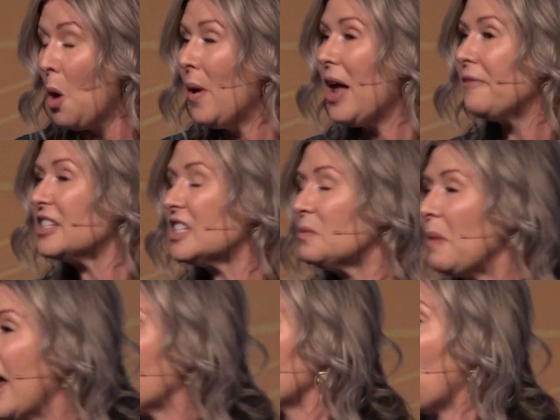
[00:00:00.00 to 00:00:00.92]
We have a
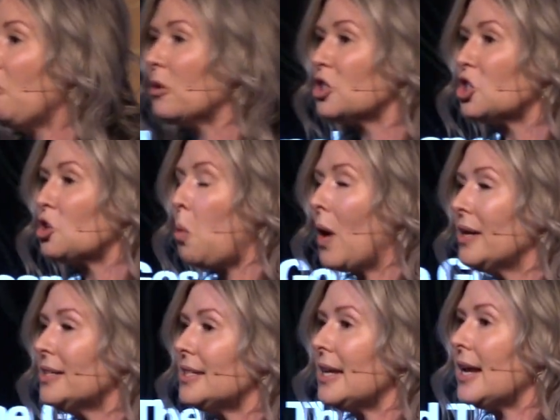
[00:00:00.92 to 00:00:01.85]
span of almost
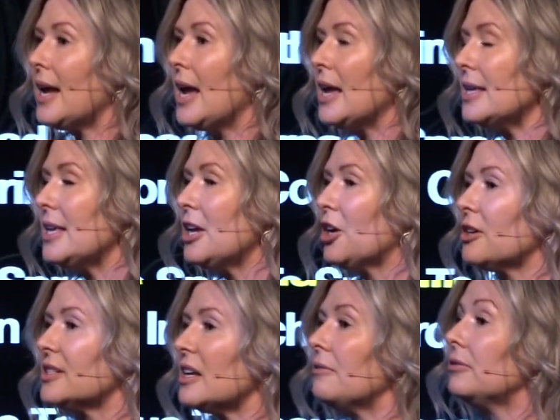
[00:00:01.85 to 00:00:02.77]
20
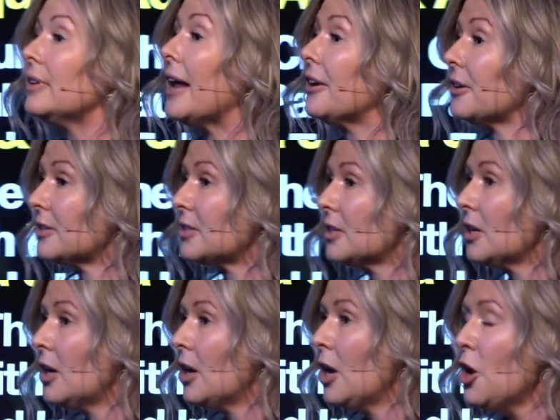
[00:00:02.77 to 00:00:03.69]
years of letters.
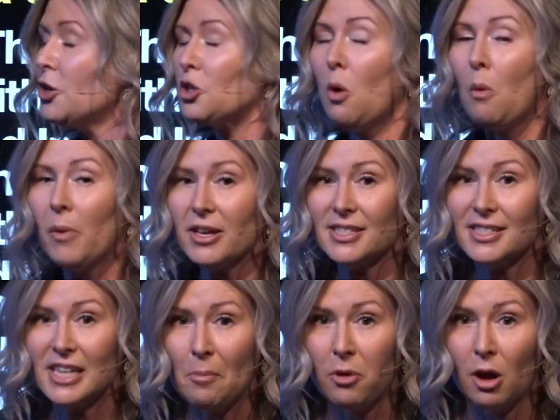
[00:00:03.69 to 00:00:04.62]
So when we
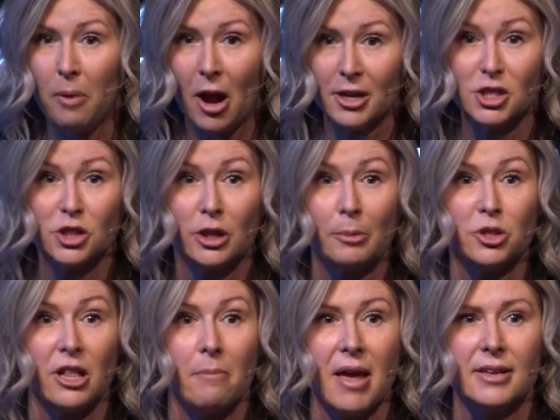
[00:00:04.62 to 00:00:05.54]
stumble upon
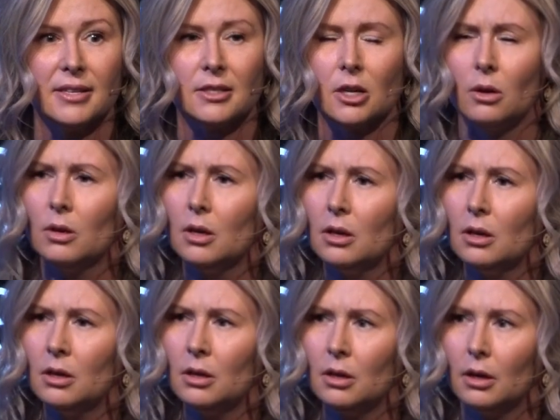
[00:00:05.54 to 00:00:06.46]
scripture that makes us go,
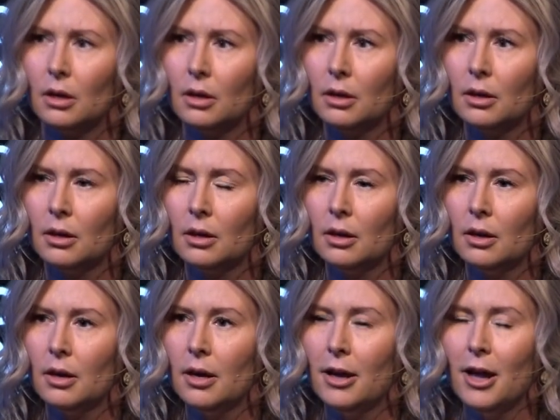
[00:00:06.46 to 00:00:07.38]
huh,
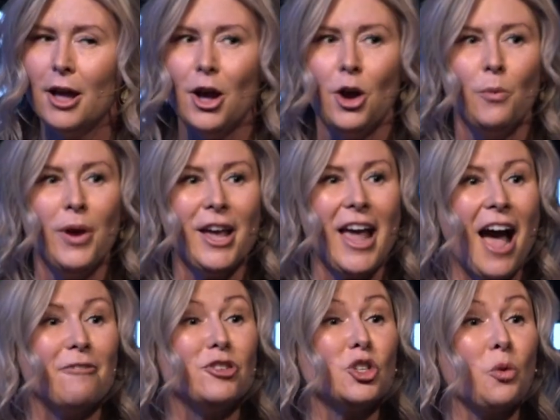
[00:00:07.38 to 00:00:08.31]
we
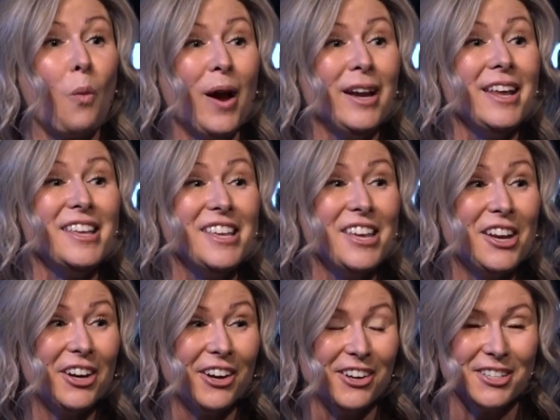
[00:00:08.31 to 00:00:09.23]
have 20
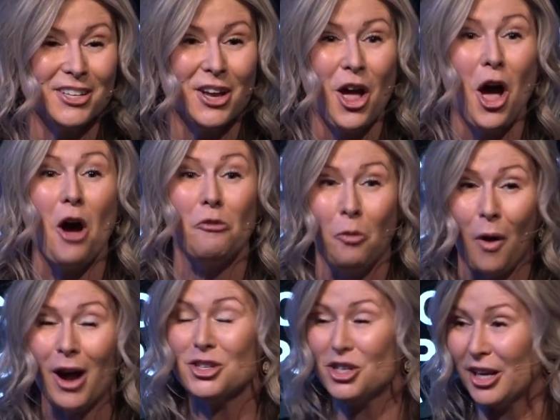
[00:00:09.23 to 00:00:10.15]
years of
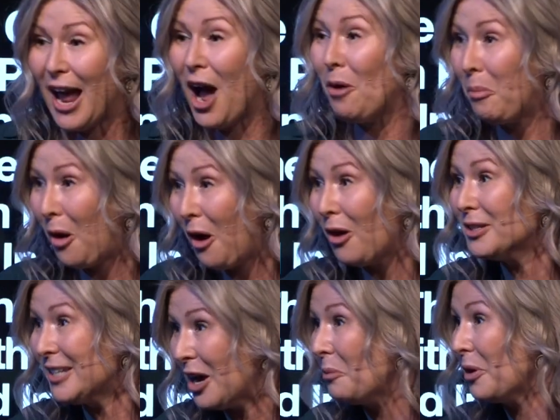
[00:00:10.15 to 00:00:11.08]
watching how
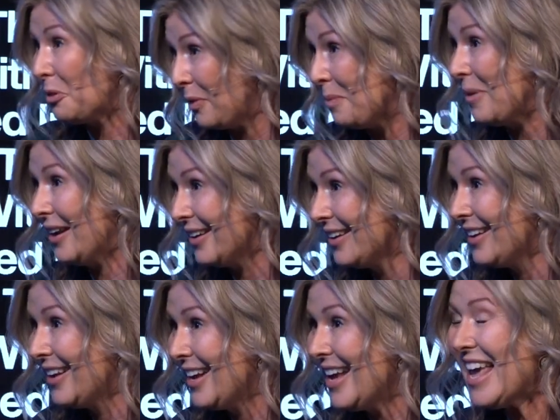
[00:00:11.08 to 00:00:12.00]
Paul dealt with women
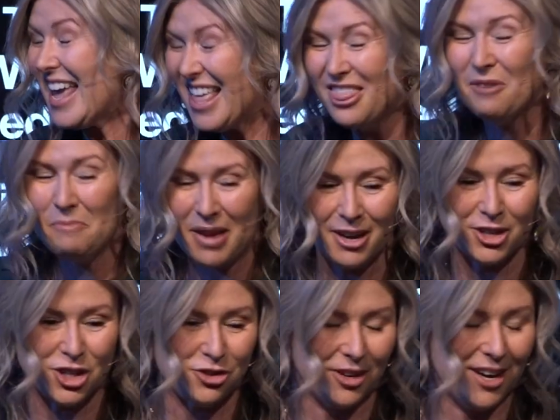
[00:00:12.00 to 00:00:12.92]
in the
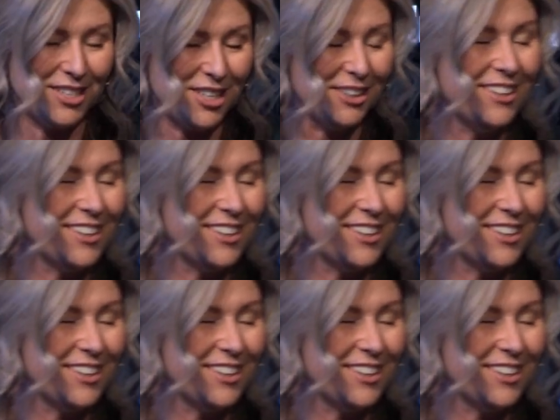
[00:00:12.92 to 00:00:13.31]
ministry to